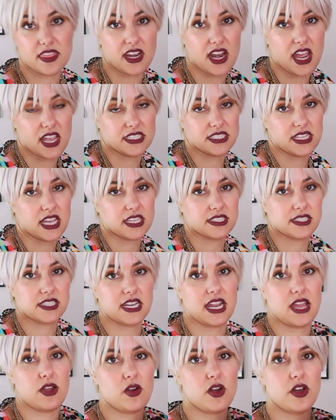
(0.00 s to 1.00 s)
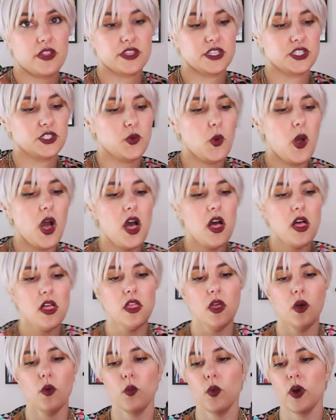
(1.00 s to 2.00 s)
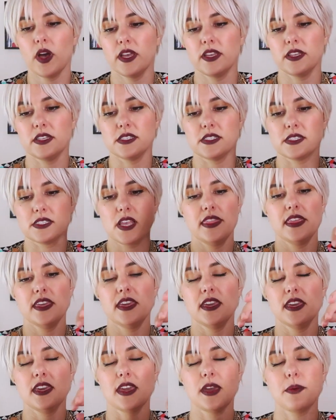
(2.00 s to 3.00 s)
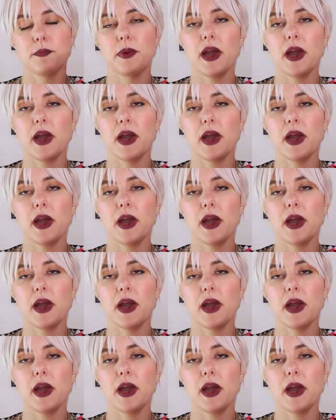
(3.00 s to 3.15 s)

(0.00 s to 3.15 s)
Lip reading: that I tested out on the toile was the